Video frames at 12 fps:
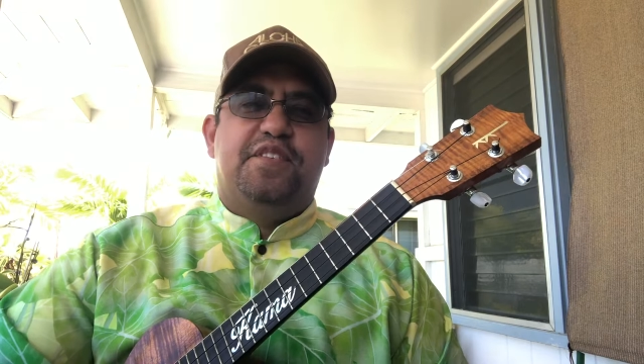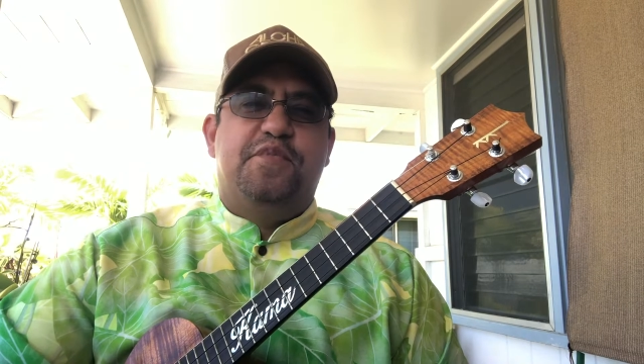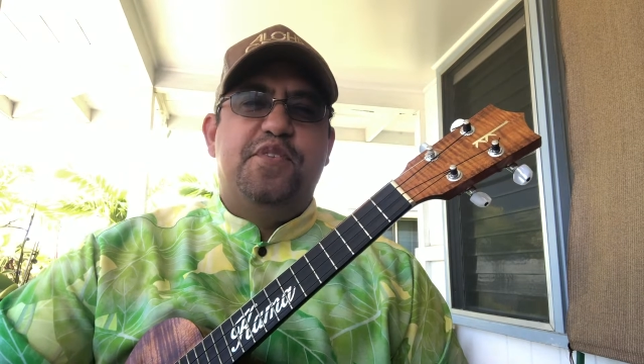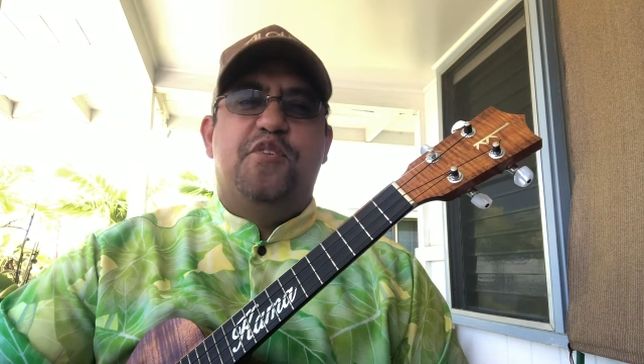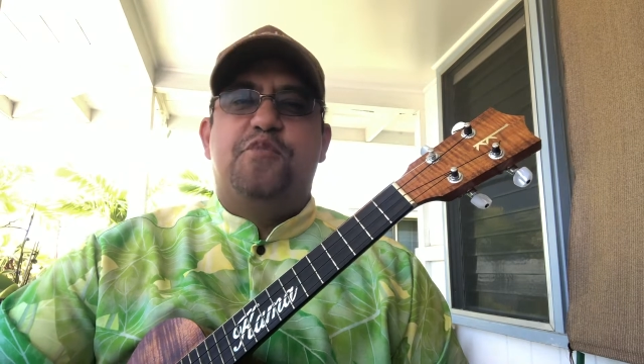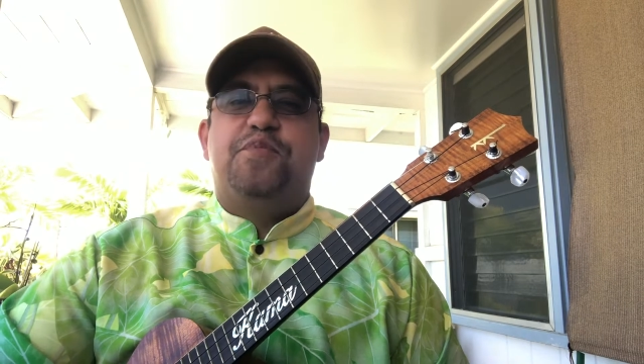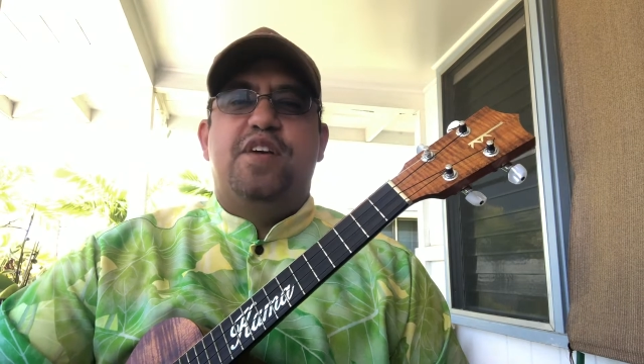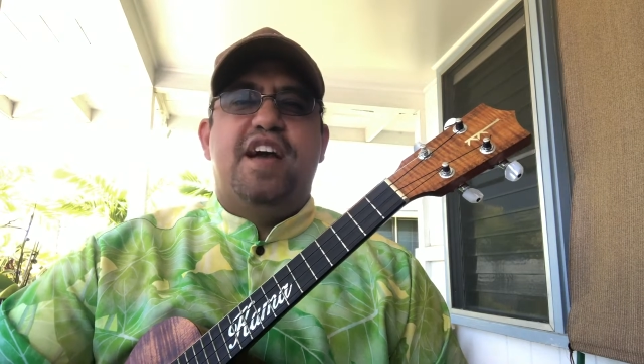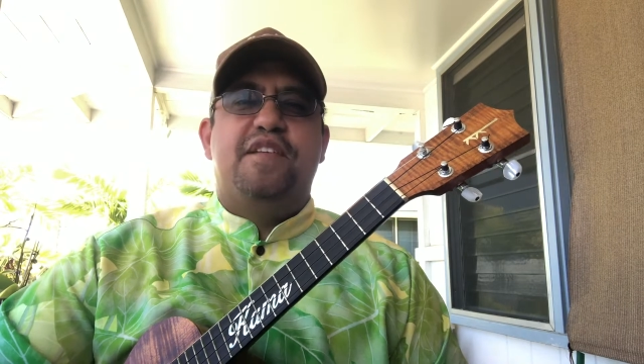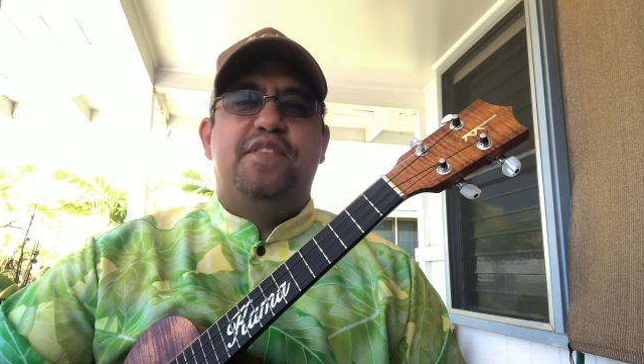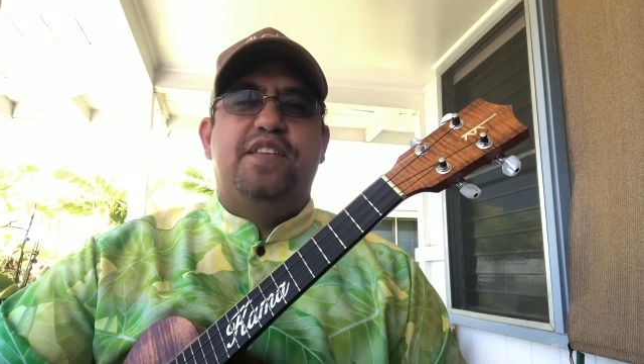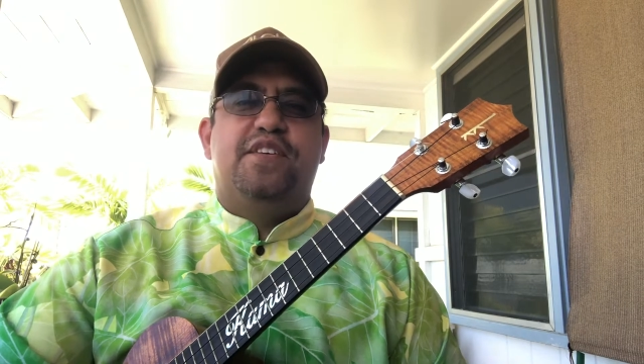We hope you're
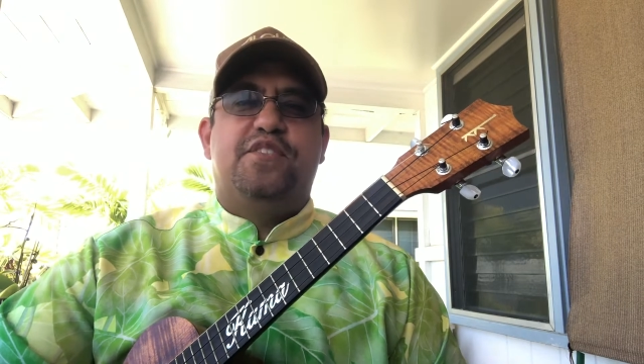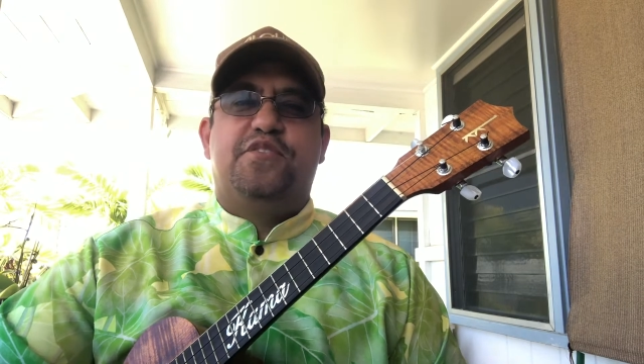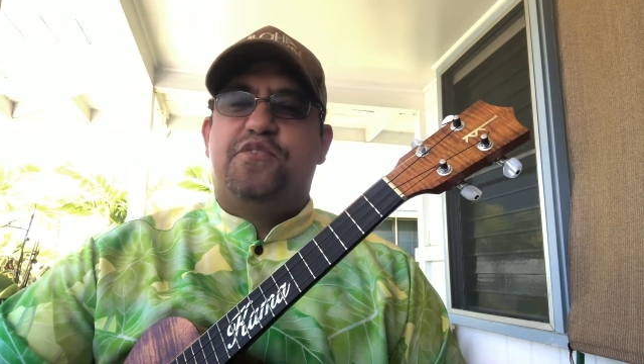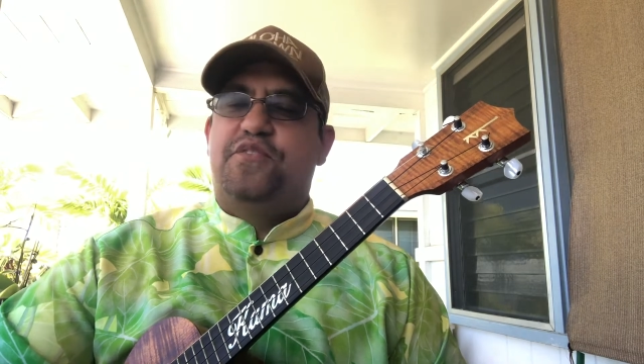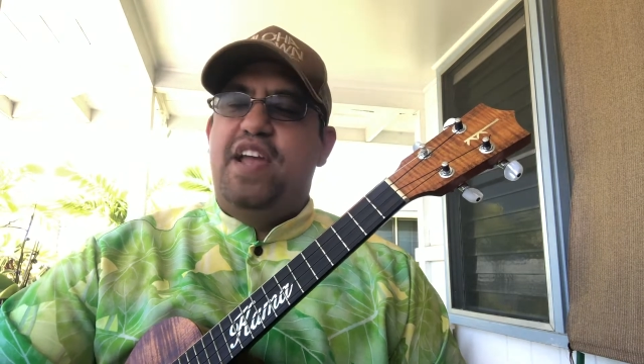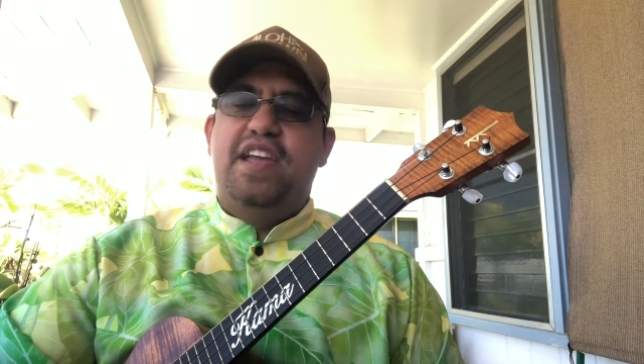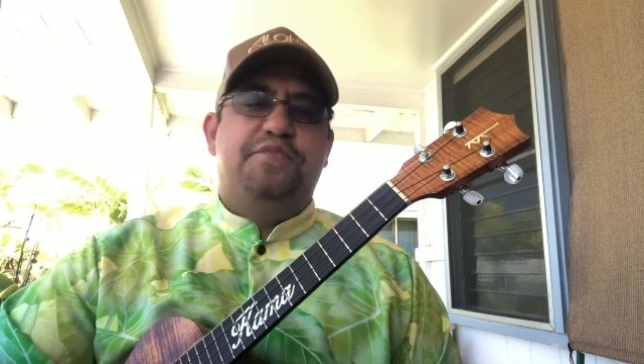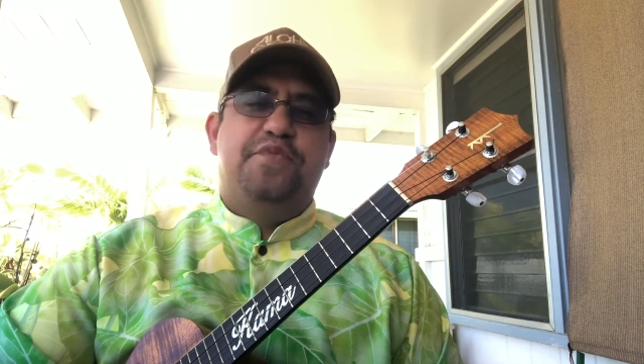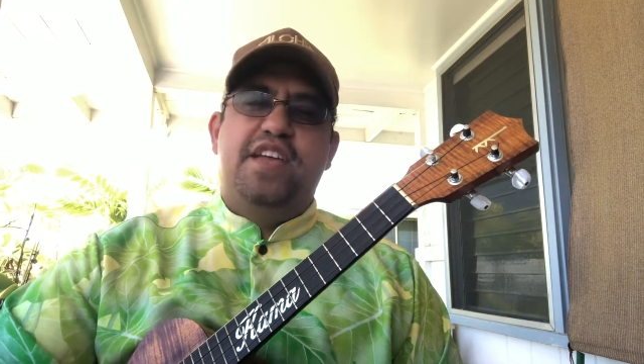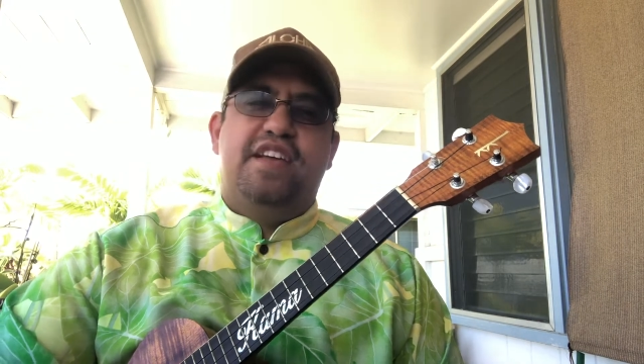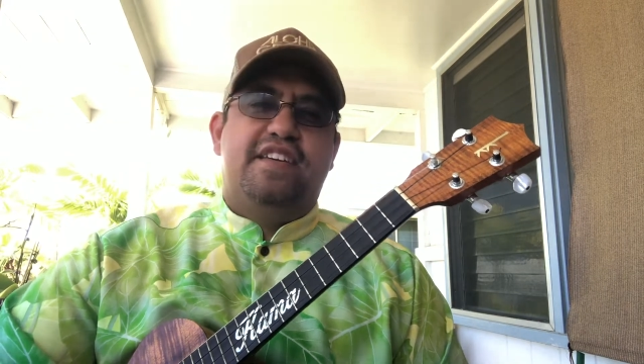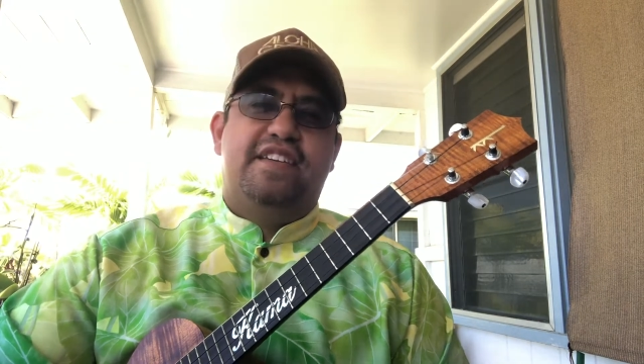having a great
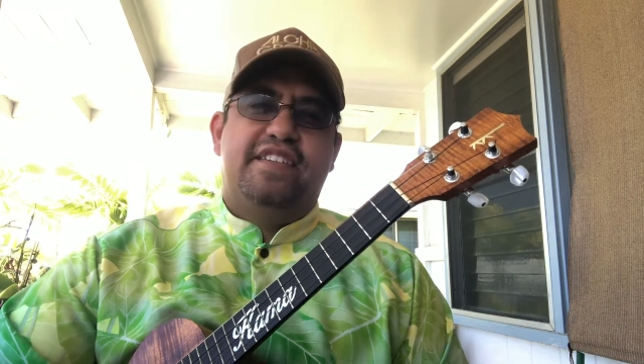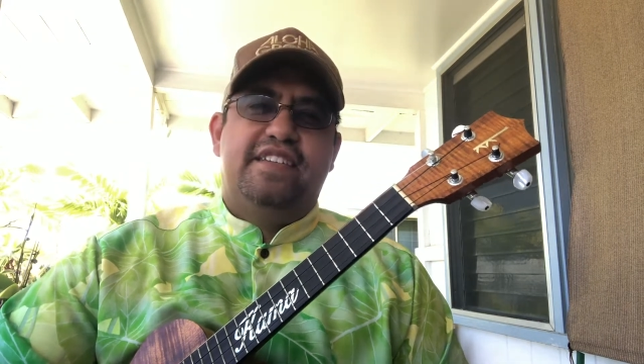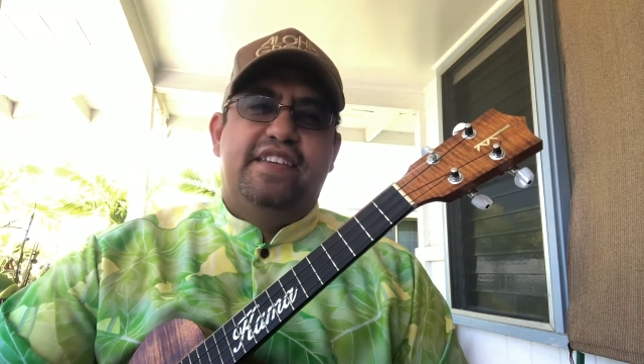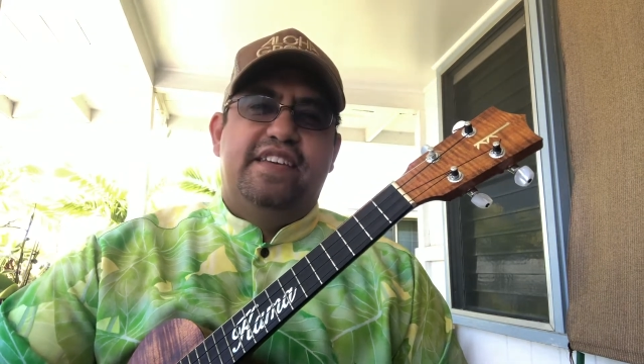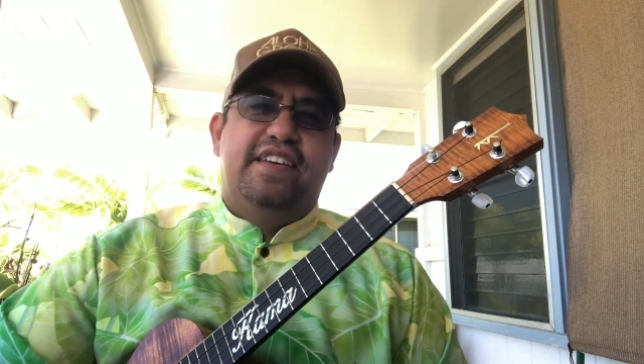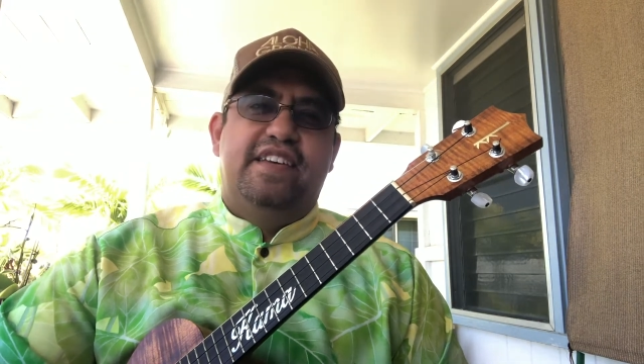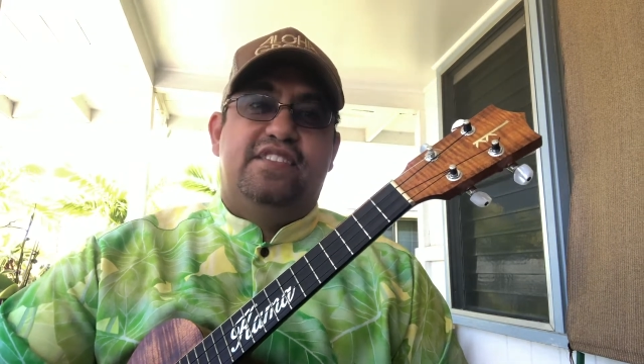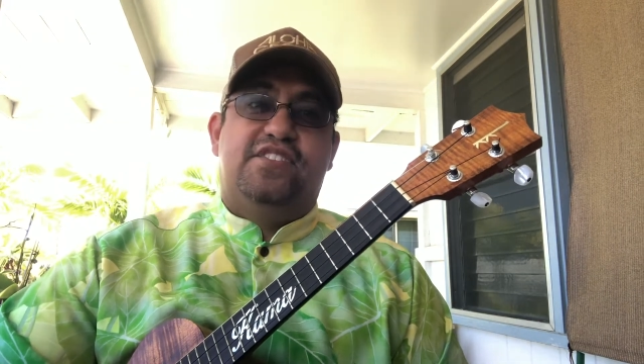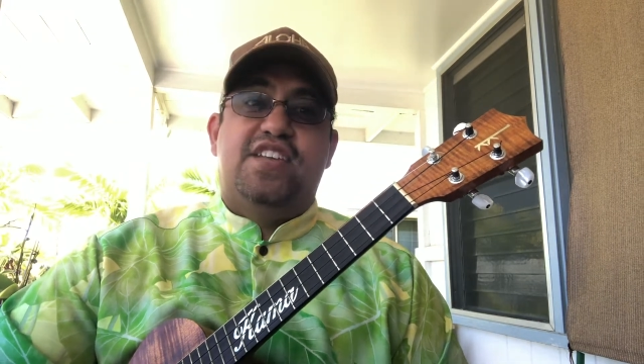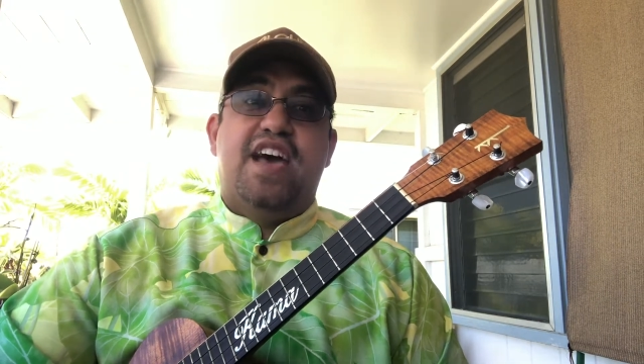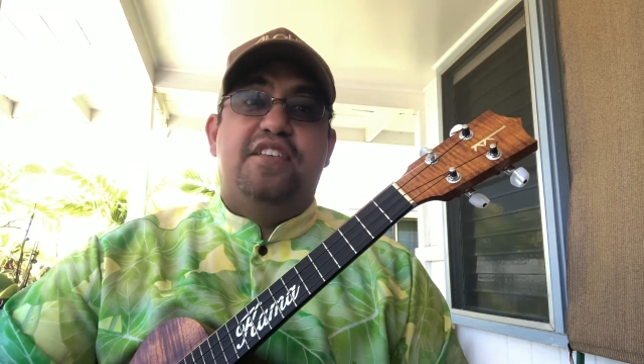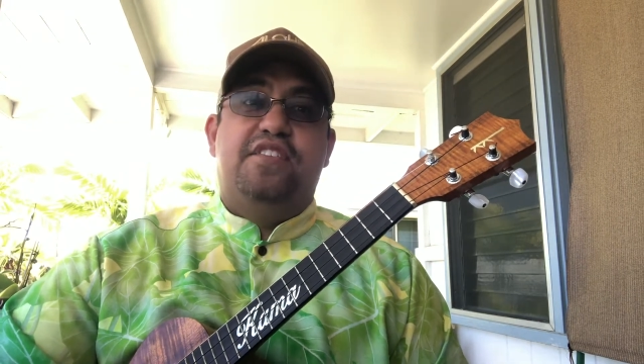week. It's
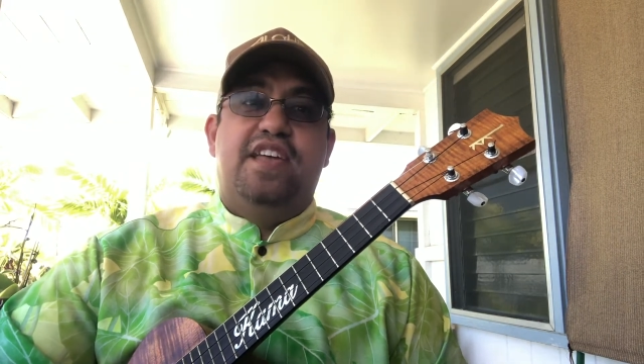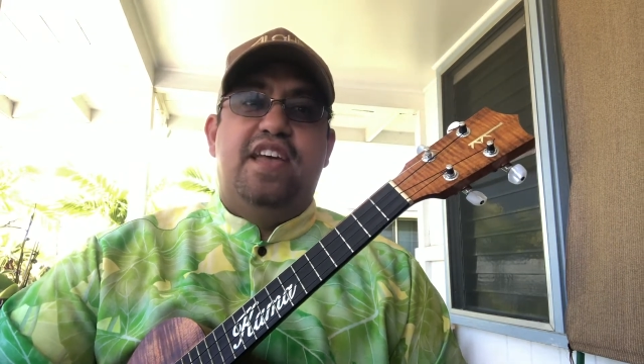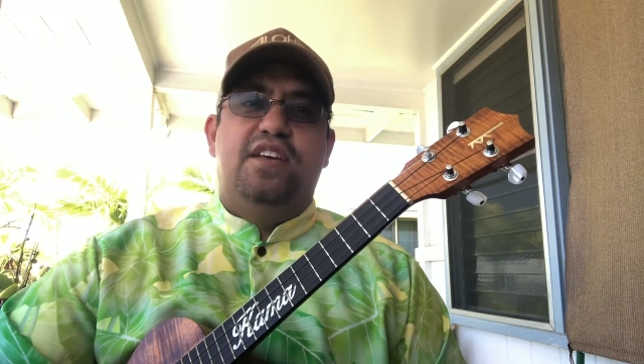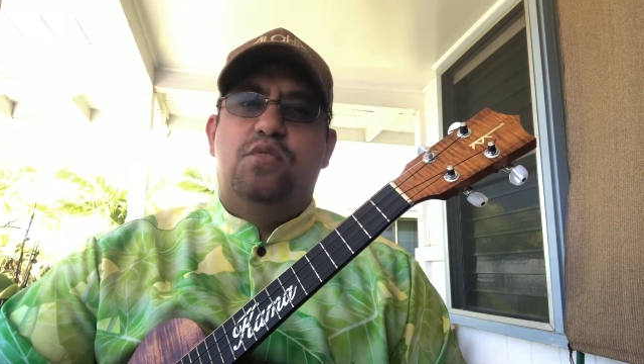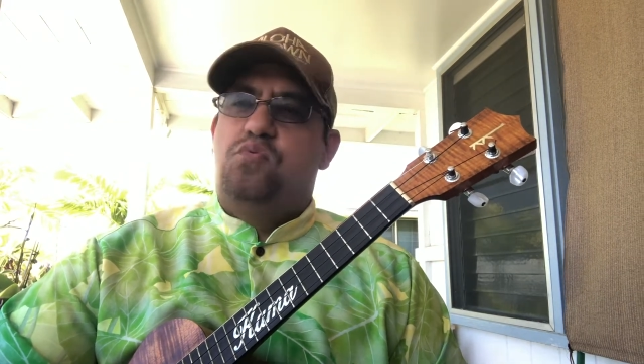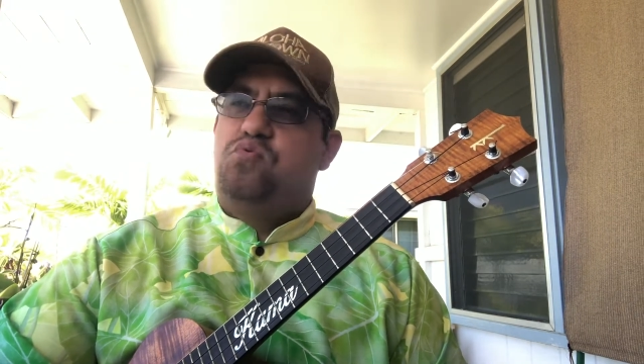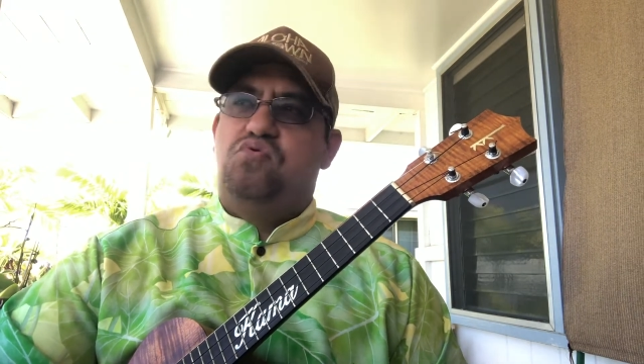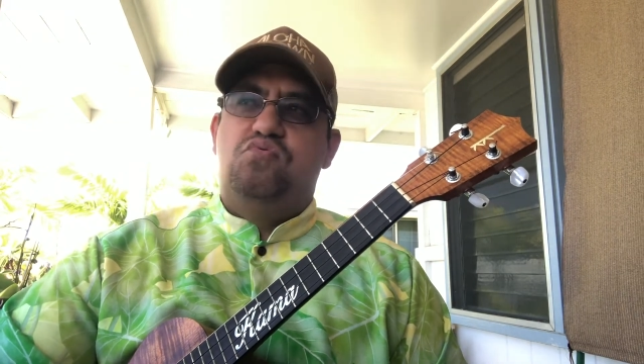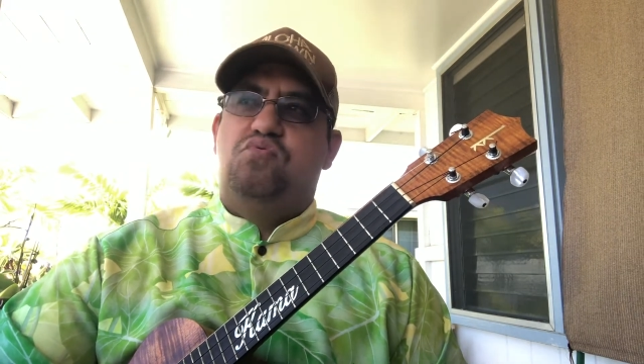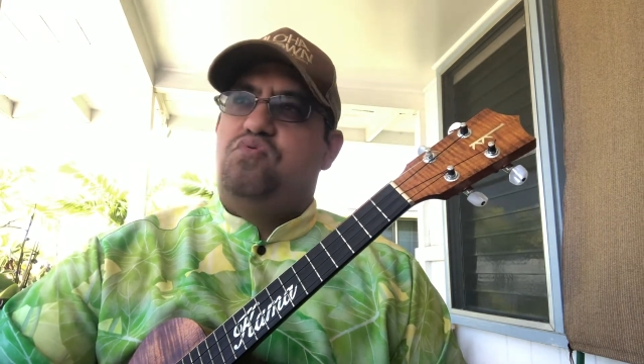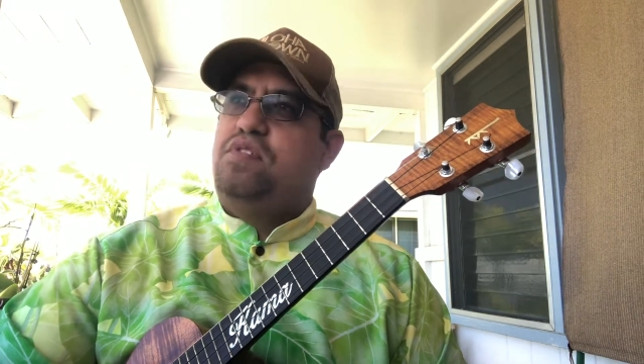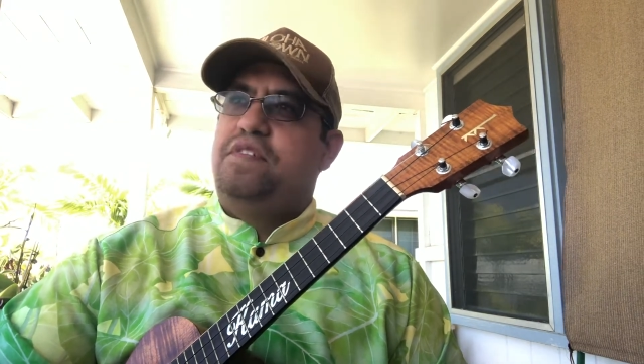Saturday. Whew.